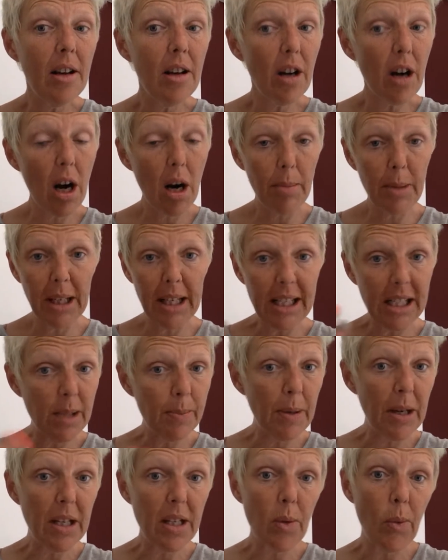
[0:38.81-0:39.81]
Carmen can
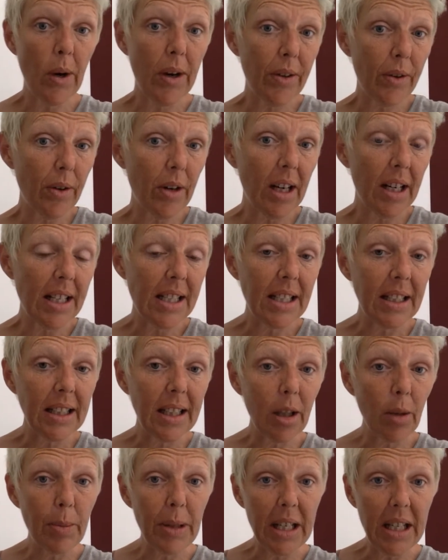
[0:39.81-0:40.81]
speak to whether or not it's a
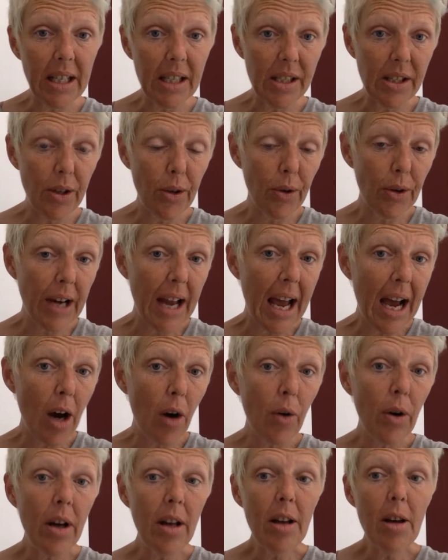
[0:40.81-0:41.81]
little bit easier
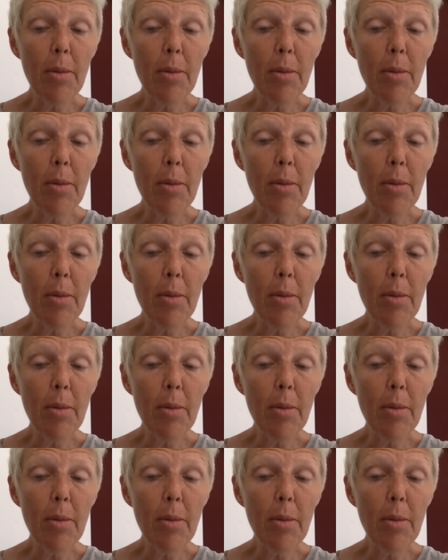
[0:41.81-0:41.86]
now.